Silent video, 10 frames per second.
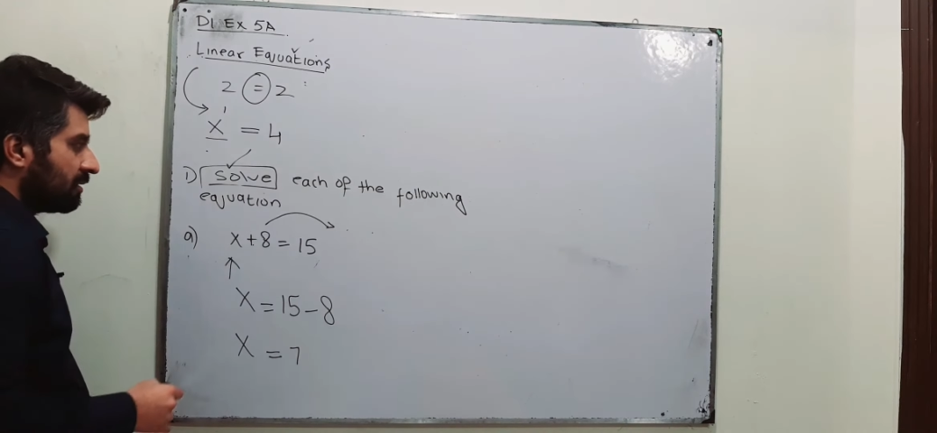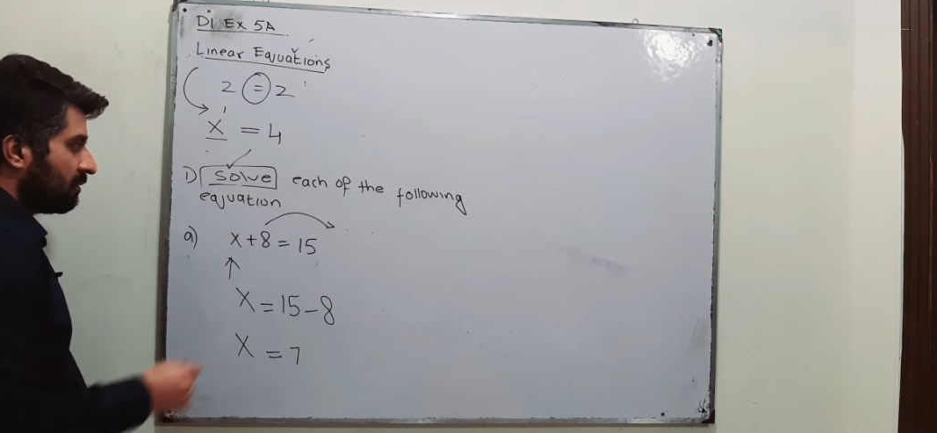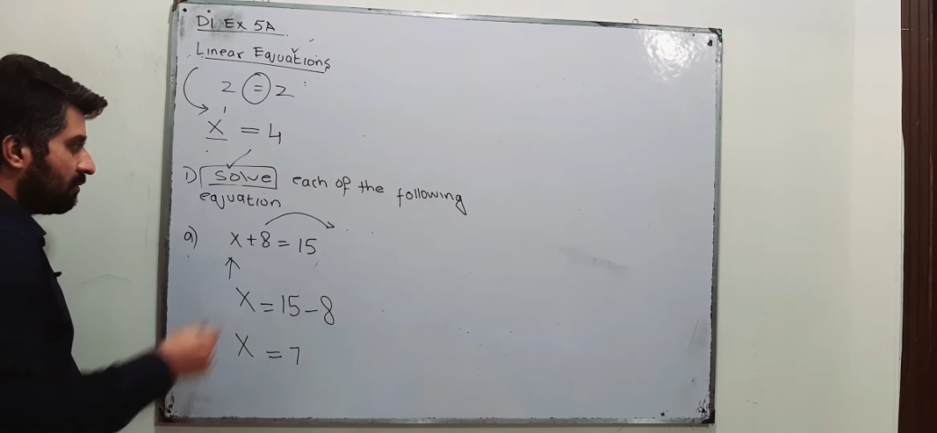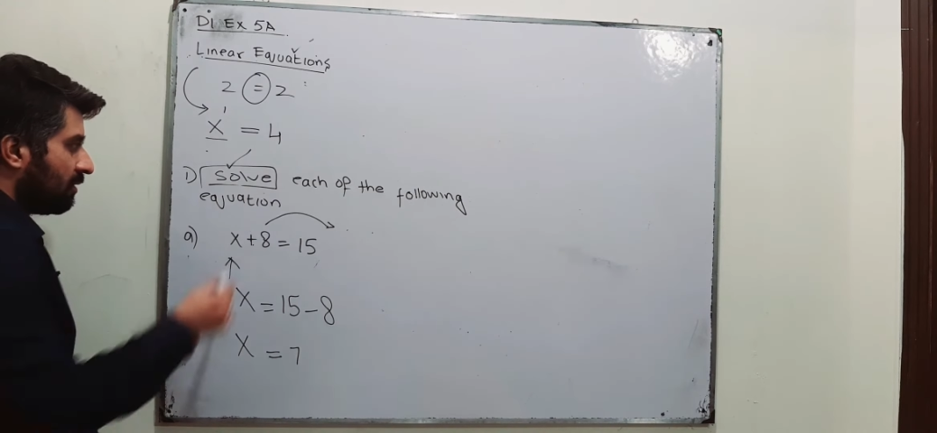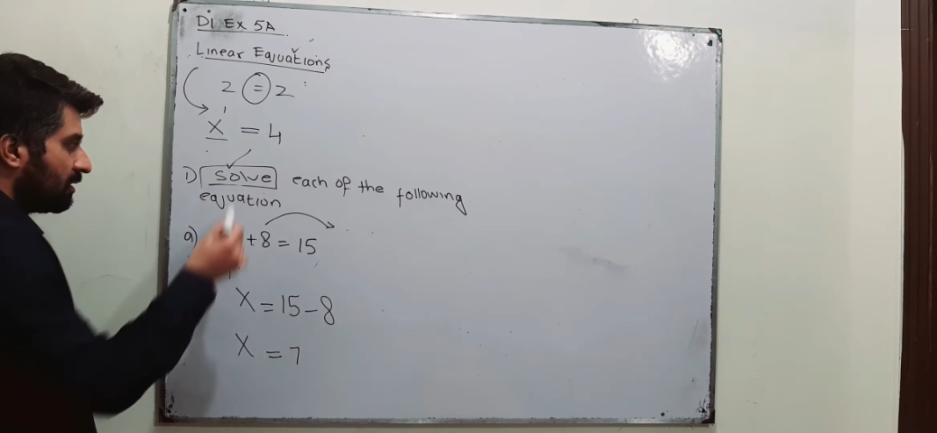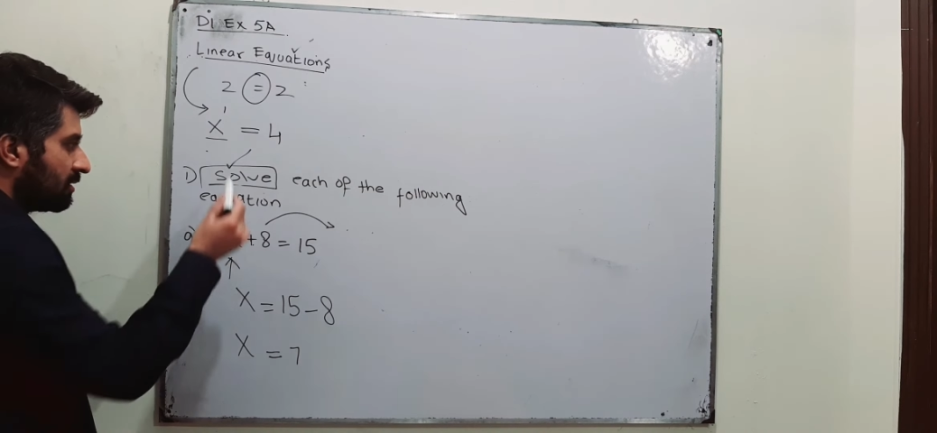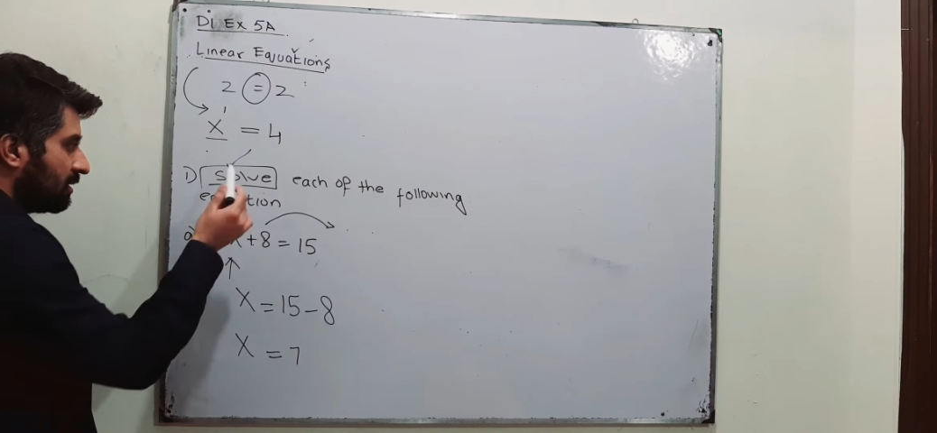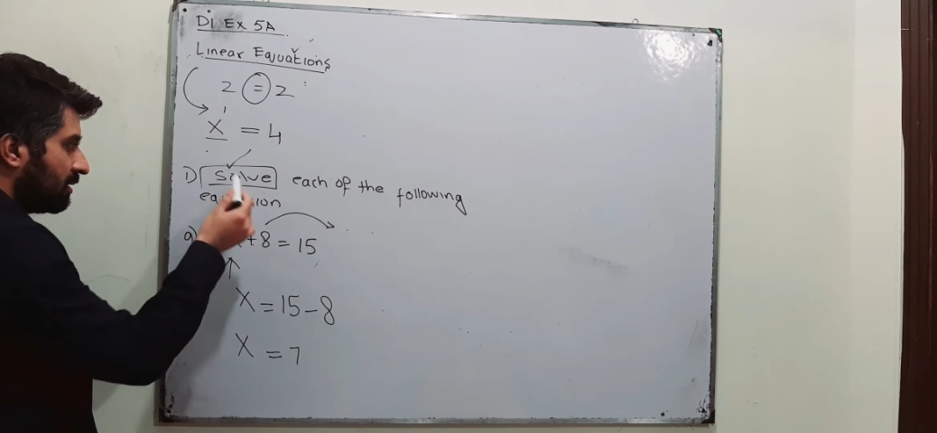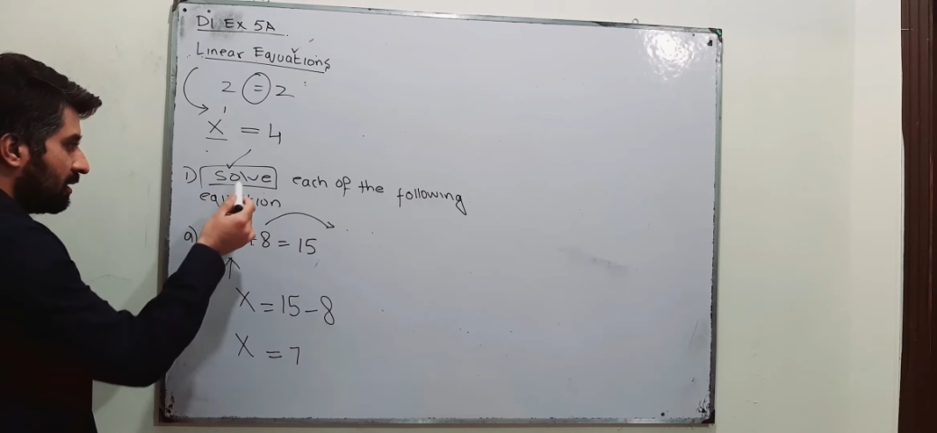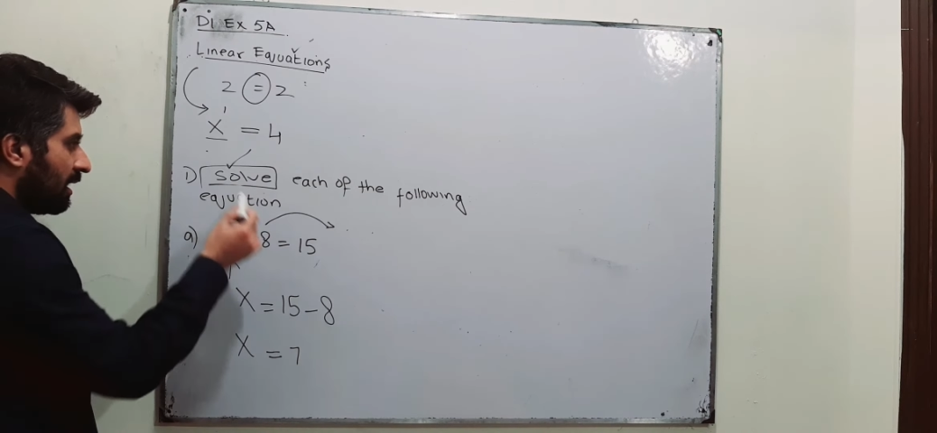was
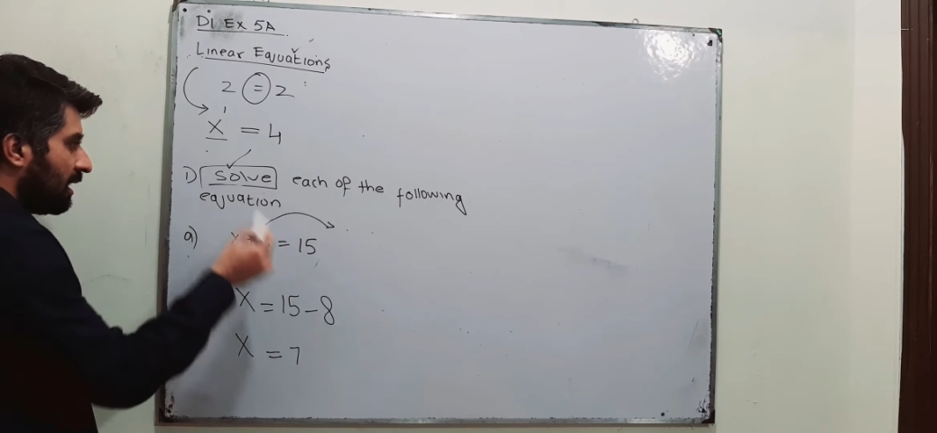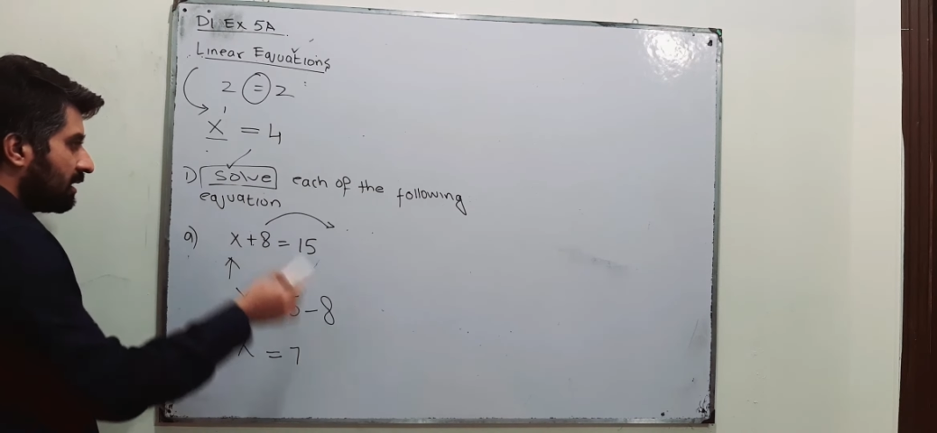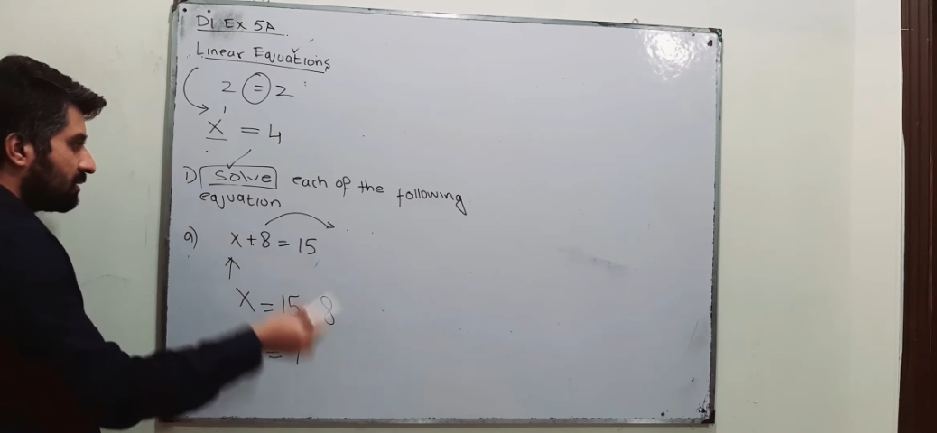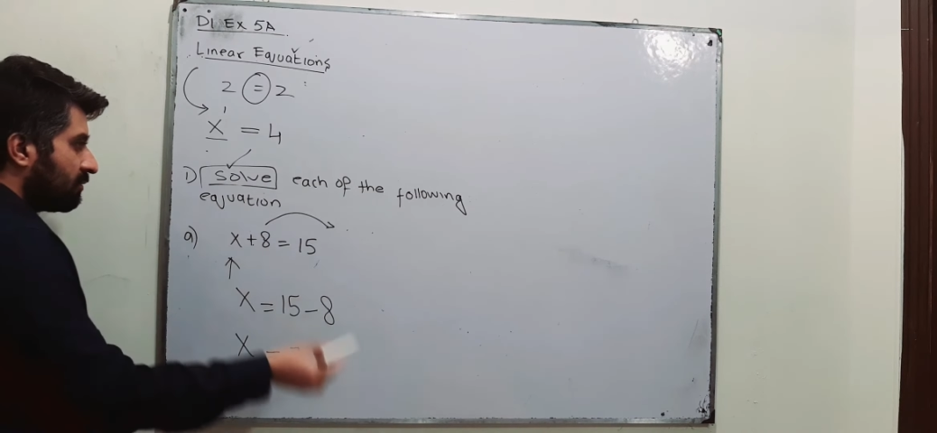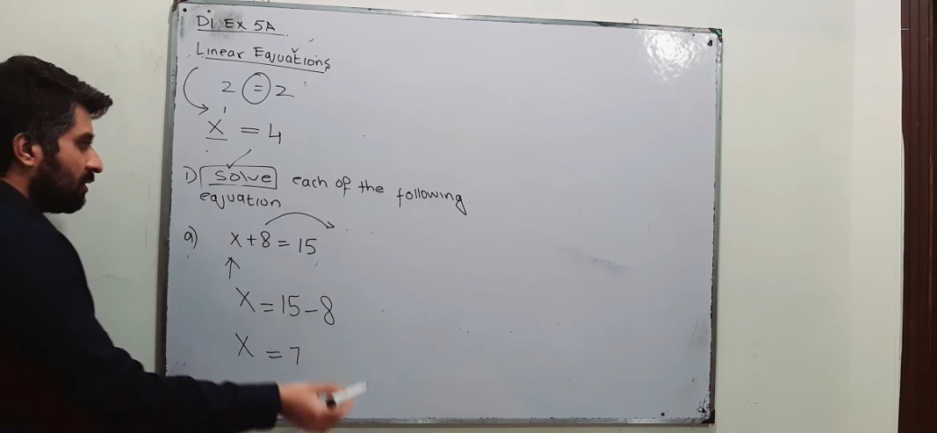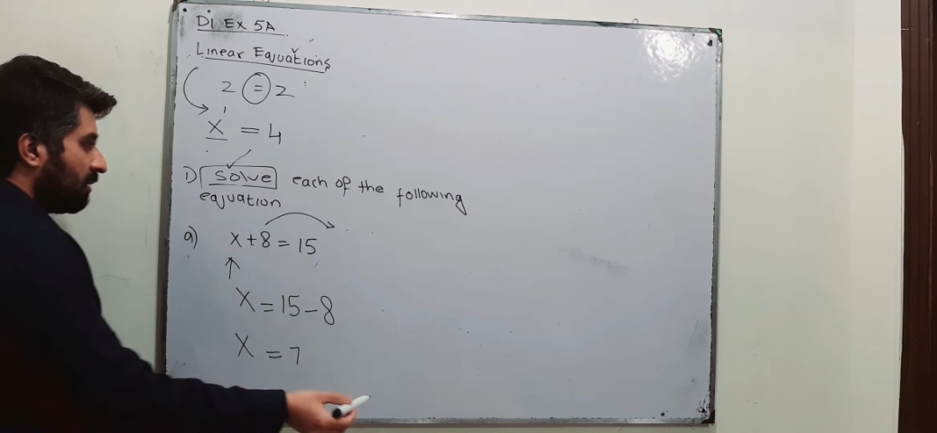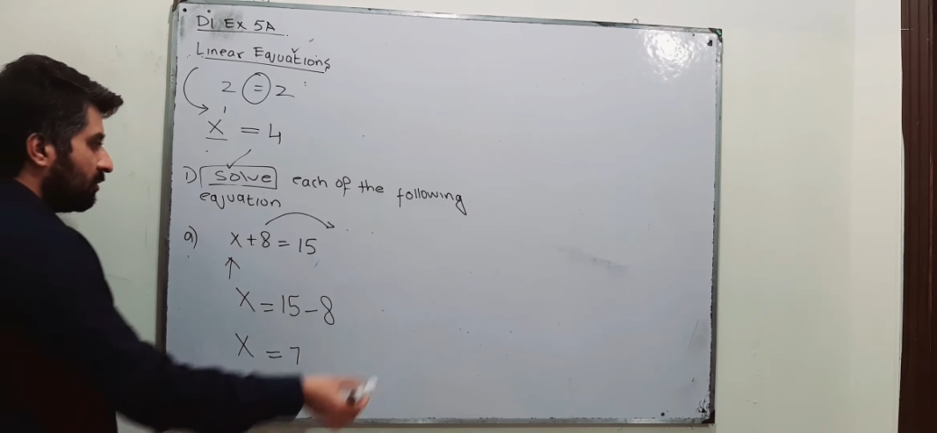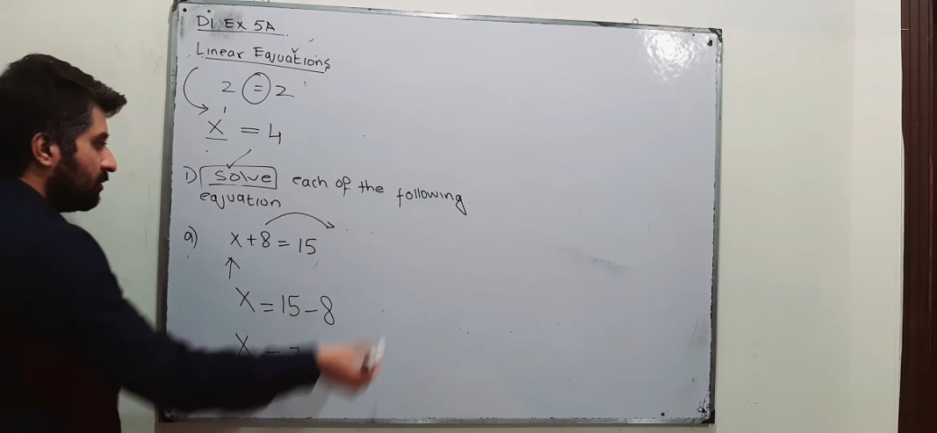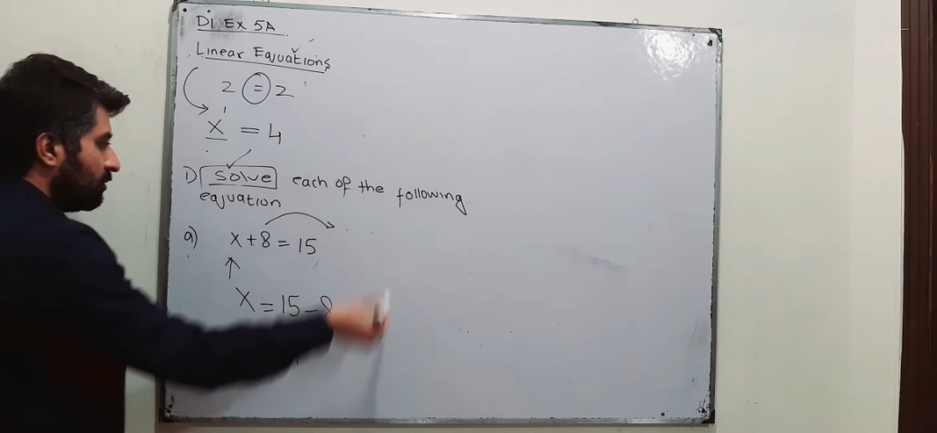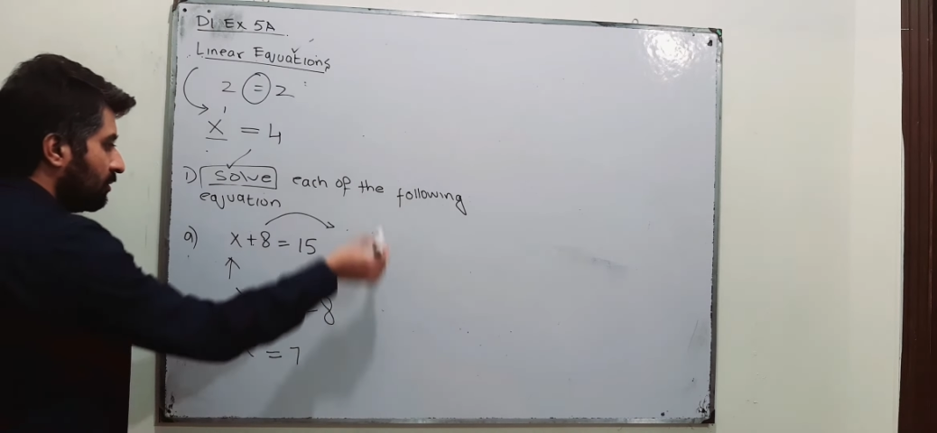asked from
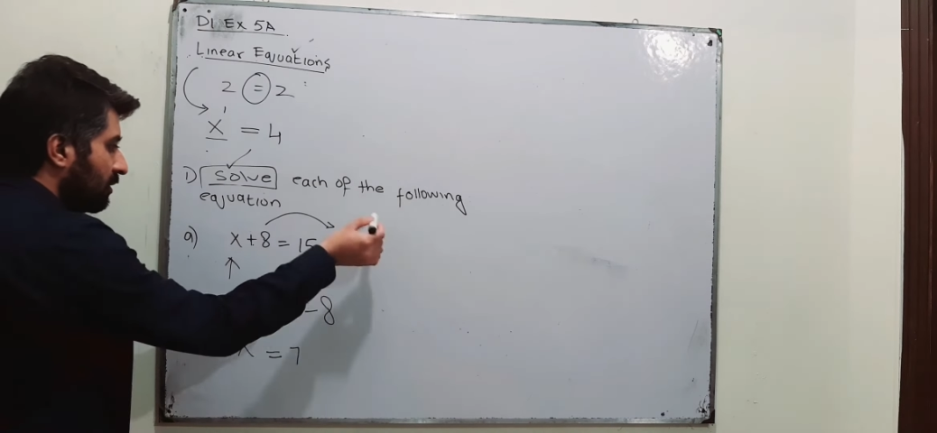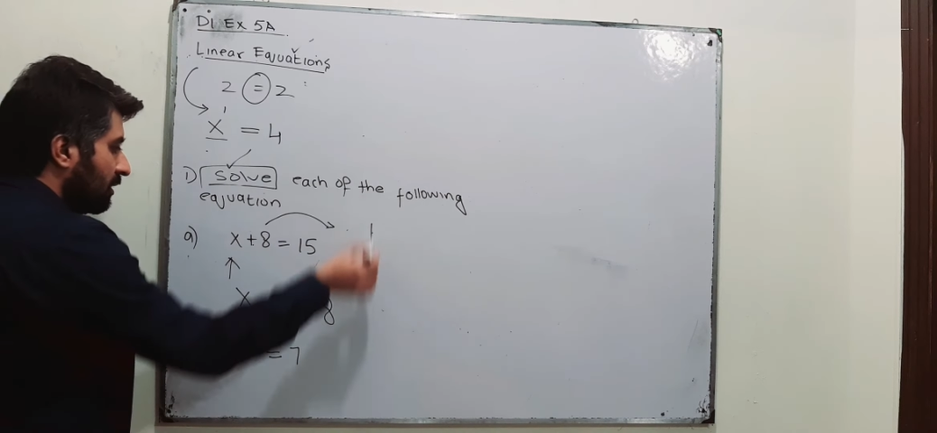you